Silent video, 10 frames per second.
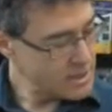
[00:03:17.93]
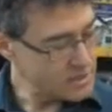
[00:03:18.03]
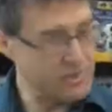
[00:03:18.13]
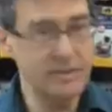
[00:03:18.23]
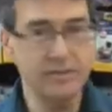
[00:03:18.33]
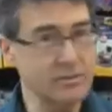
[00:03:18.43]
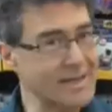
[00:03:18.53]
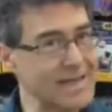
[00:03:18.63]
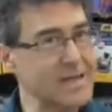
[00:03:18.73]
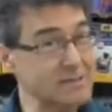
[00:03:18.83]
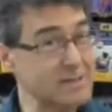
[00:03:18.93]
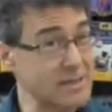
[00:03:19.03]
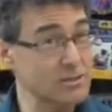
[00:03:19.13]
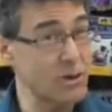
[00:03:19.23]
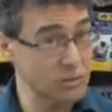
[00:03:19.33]
You can you can get up to
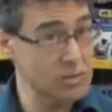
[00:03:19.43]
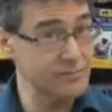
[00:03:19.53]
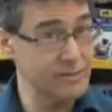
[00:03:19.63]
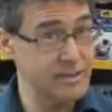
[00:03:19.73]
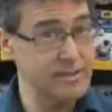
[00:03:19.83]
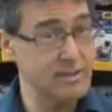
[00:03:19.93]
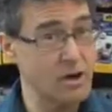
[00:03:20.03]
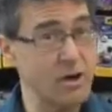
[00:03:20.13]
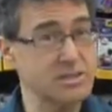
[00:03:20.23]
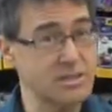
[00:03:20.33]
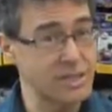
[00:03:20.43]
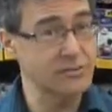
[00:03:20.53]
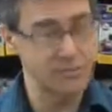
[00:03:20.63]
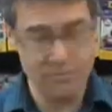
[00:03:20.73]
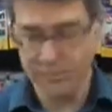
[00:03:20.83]
ten dollars for these, and the cost is
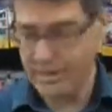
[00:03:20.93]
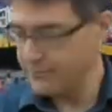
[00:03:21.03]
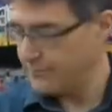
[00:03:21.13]
under three.